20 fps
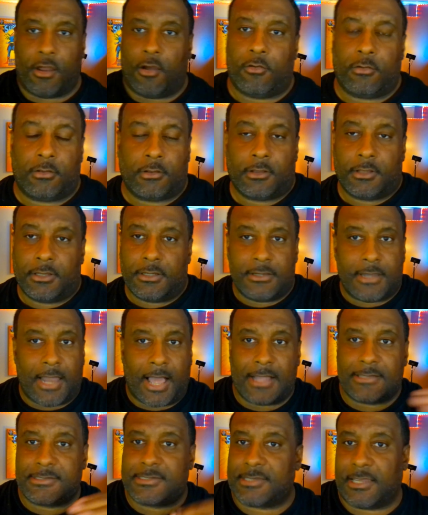know,
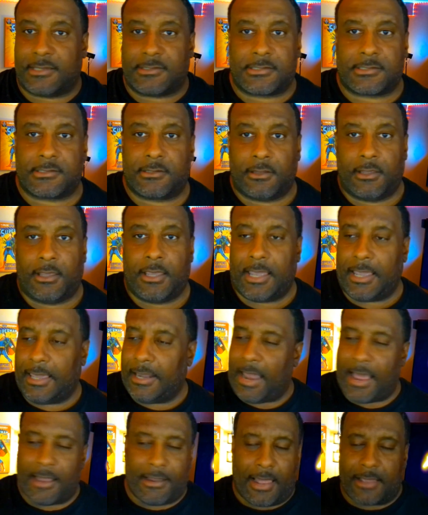nonsense.
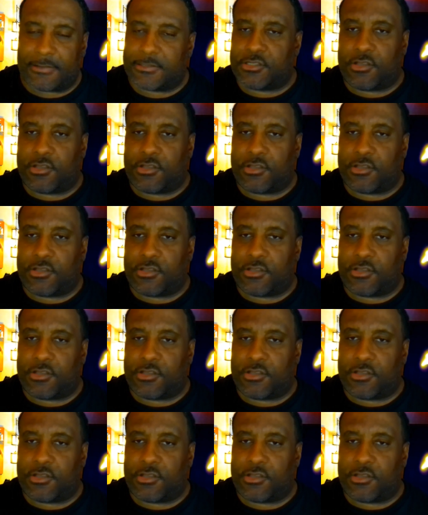And I